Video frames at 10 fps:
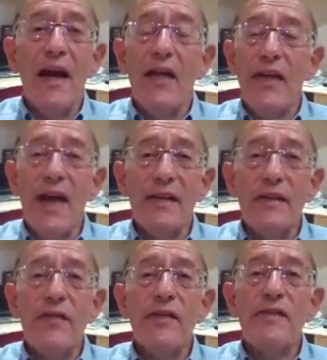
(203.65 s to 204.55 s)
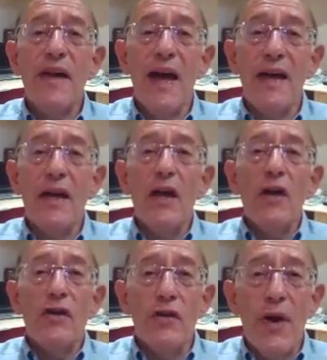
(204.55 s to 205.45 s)
at the end of the day,
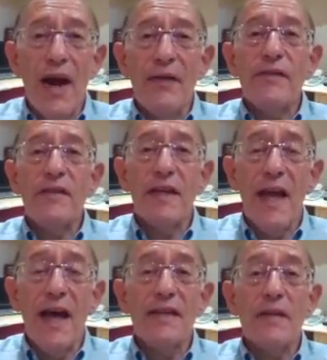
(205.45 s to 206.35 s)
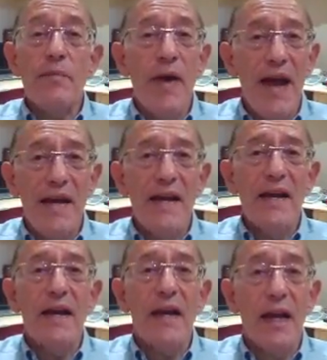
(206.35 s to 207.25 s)
you have to get
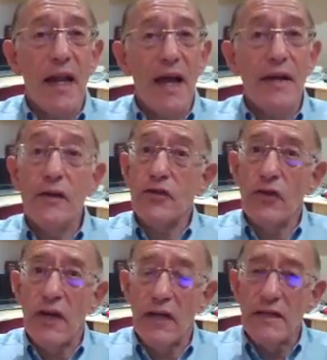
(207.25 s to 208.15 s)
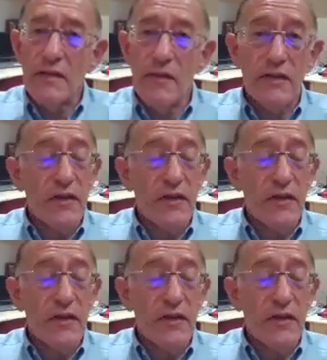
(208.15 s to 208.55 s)
paying clients or customers.